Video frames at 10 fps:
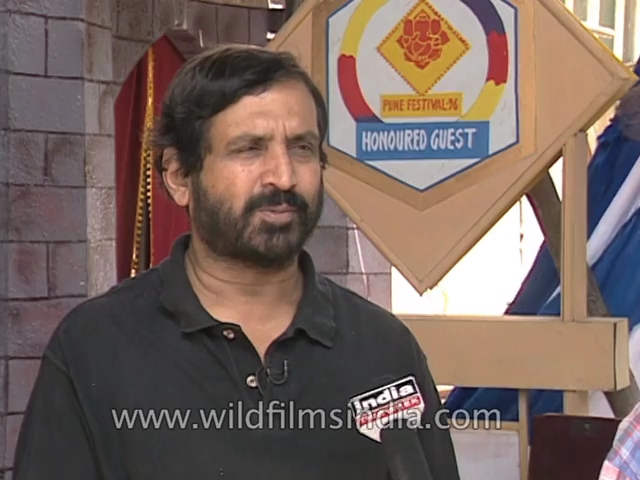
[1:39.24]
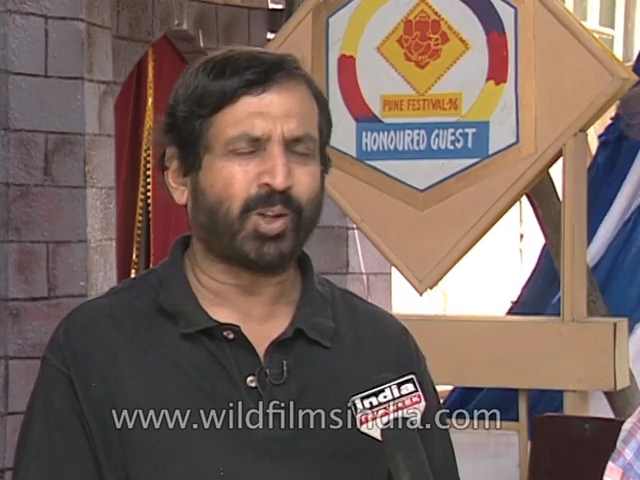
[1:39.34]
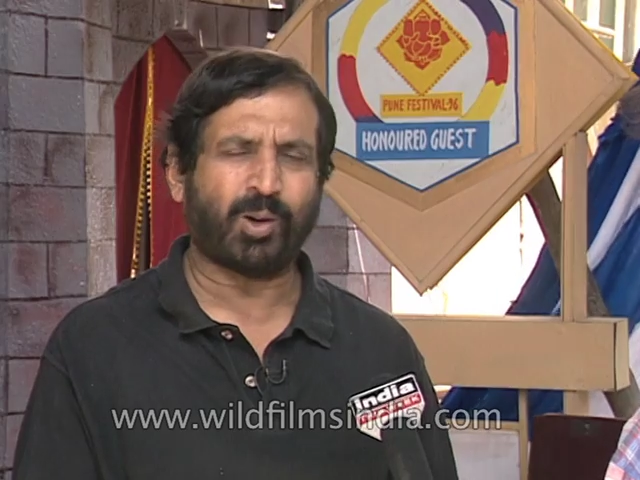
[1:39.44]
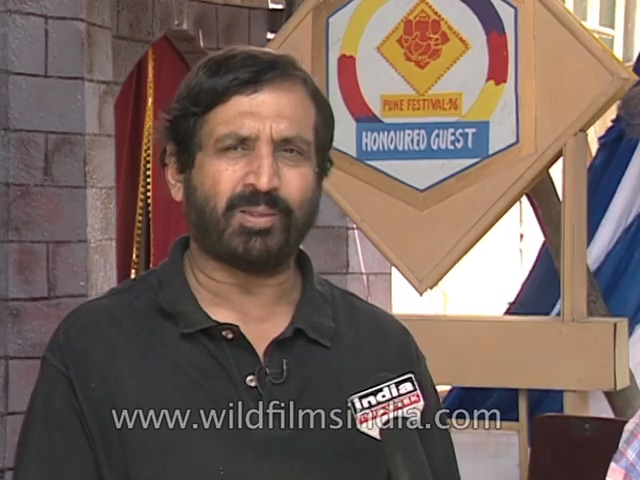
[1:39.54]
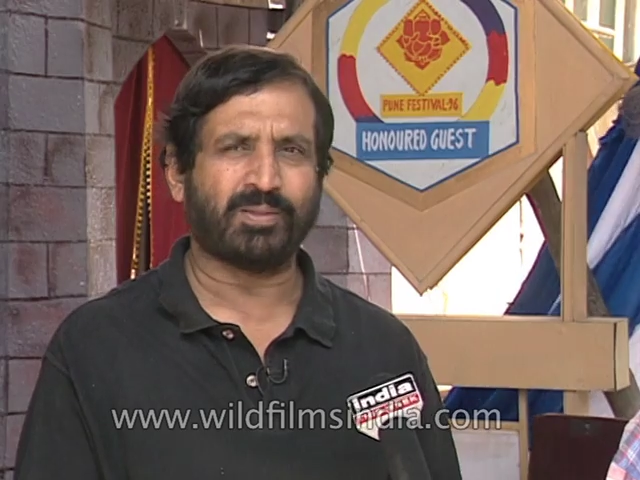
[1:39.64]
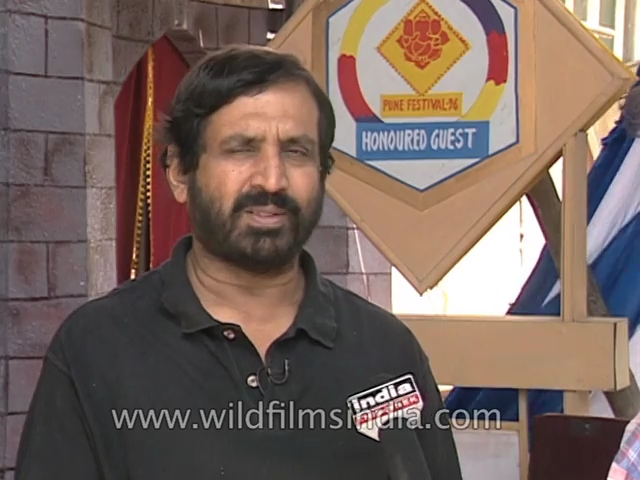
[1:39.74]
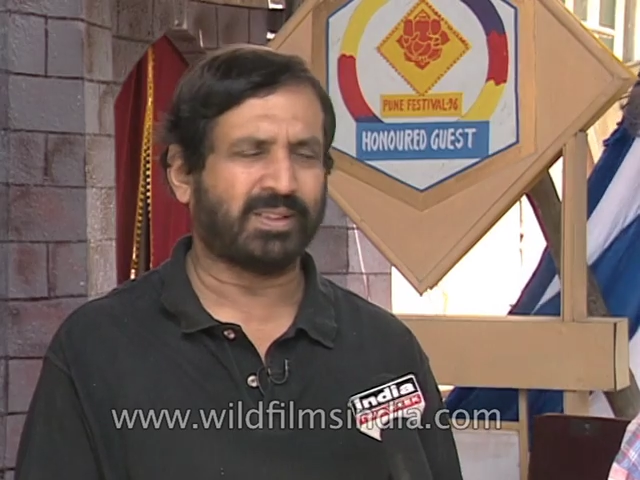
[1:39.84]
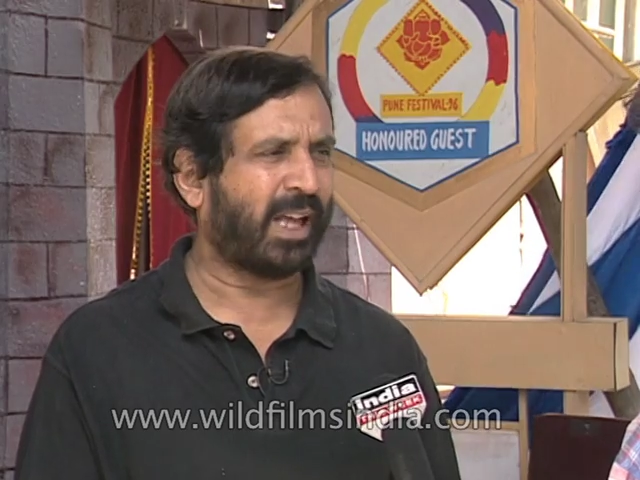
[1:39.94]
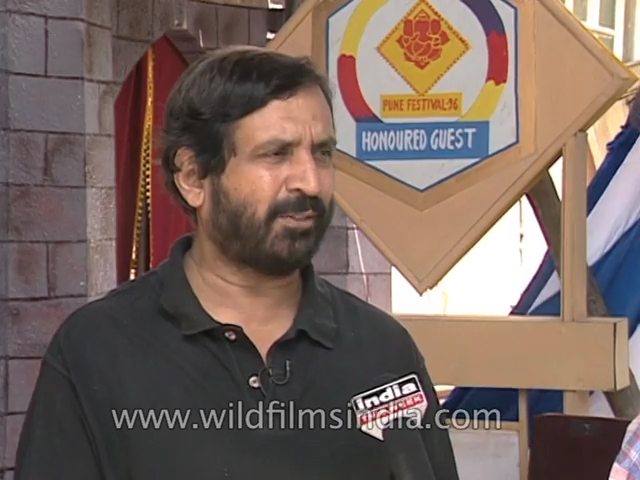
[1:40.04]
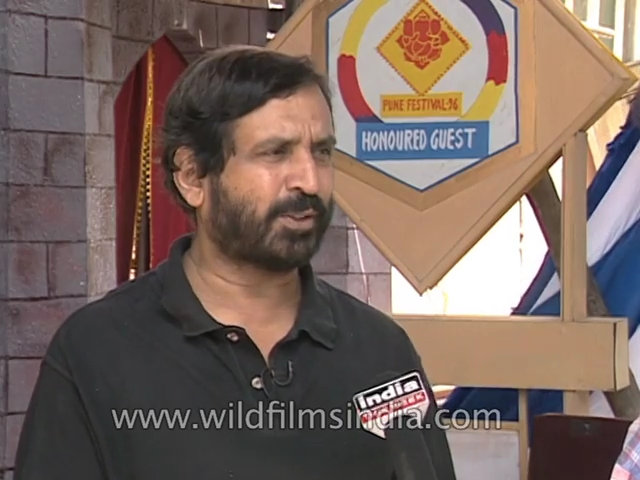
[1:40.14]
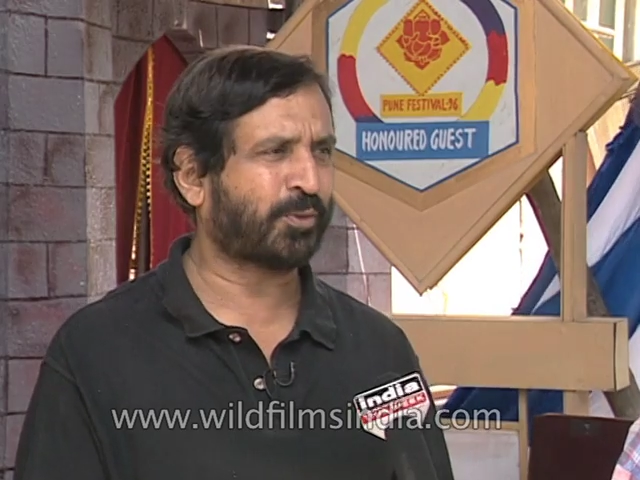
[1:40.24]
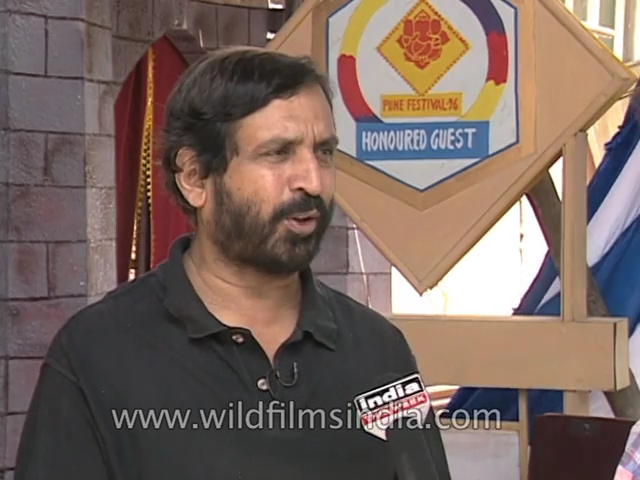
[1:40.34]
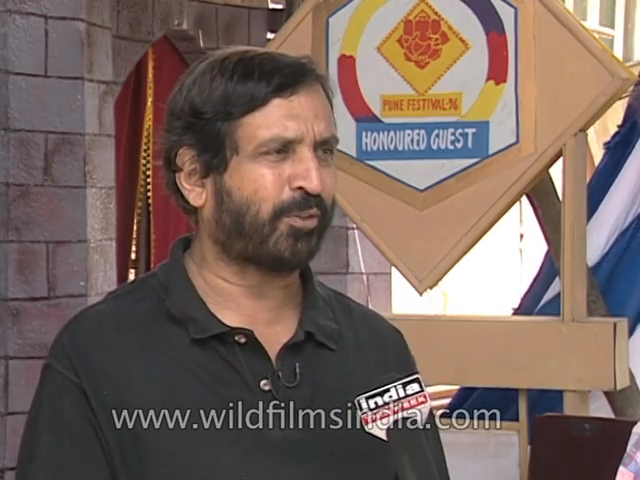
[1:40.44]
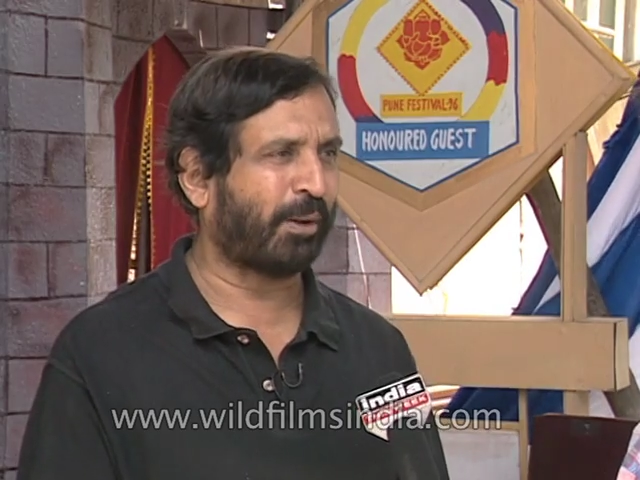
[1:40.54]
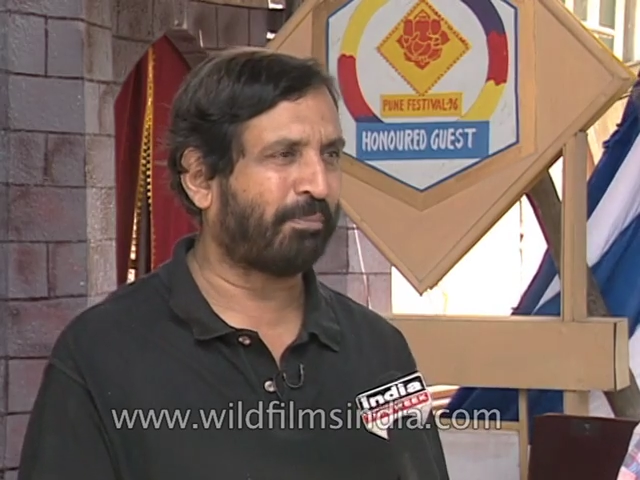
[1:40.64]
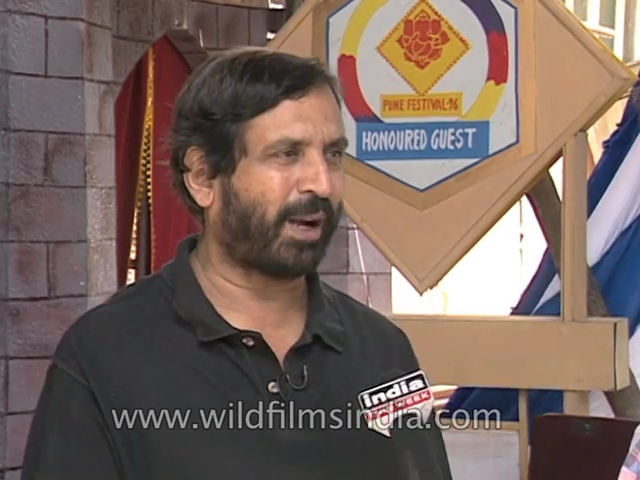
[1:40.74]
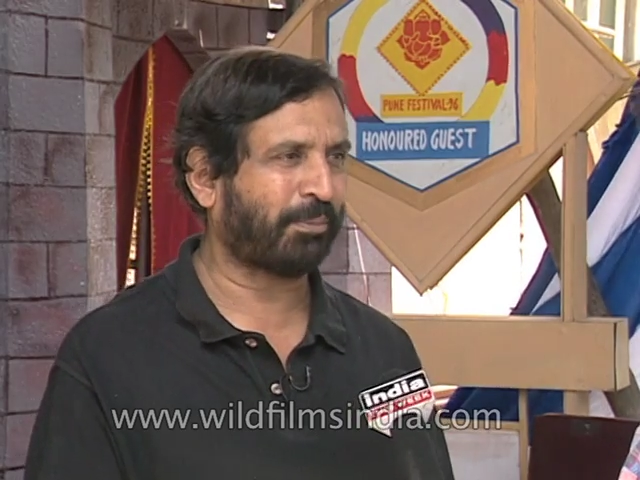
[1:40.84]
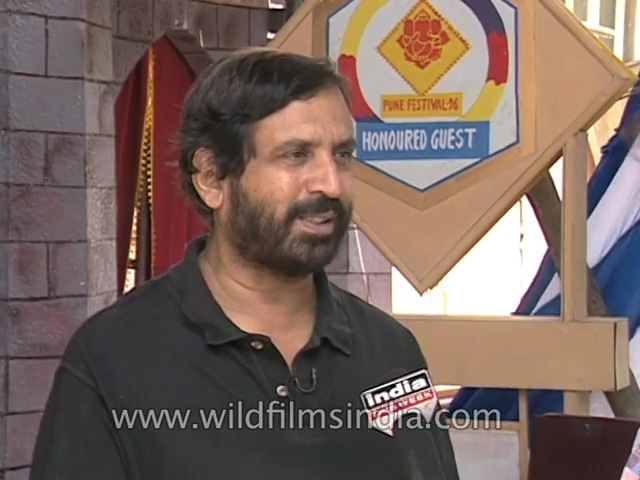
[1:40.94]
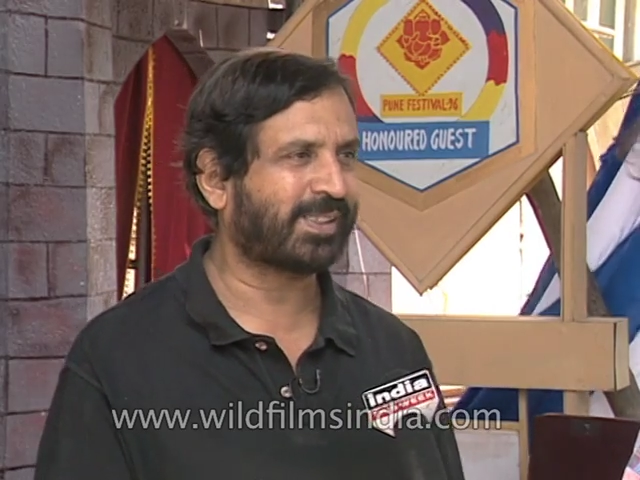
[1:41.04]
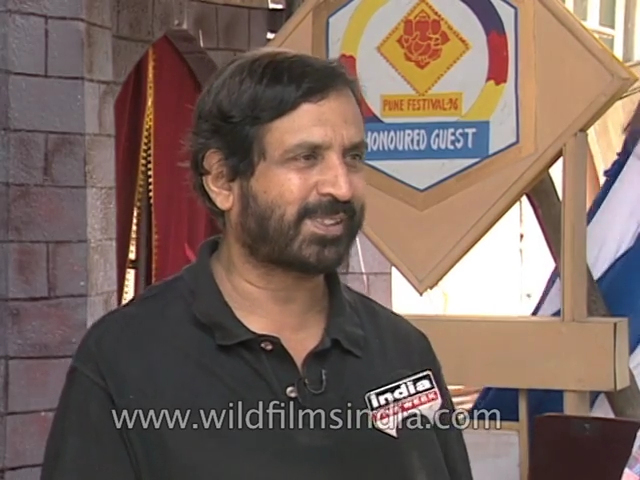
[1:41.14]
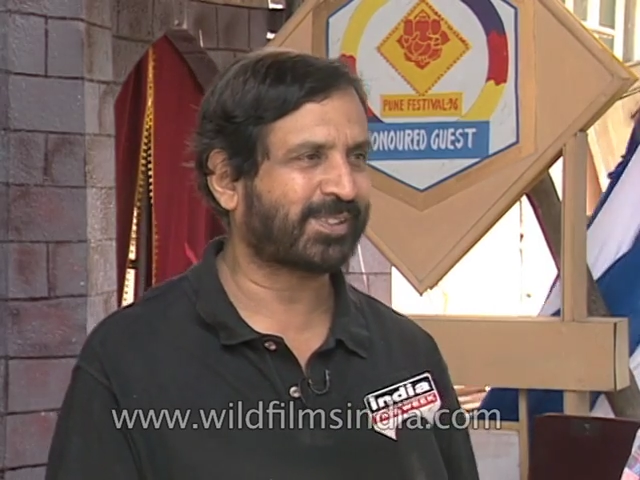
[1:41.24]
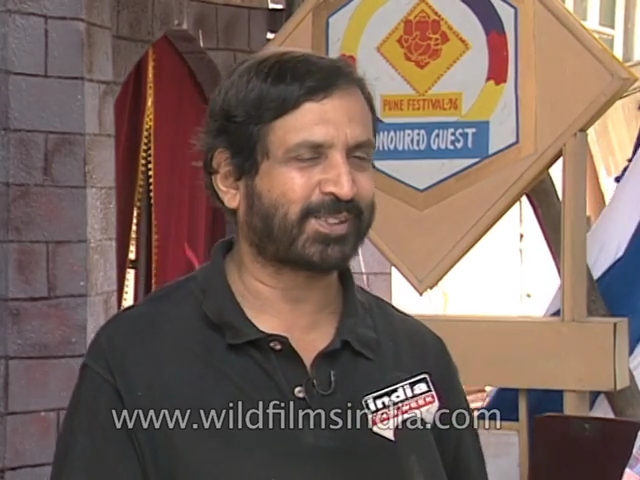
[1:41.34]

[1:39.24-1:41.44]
No, life is full of compartments.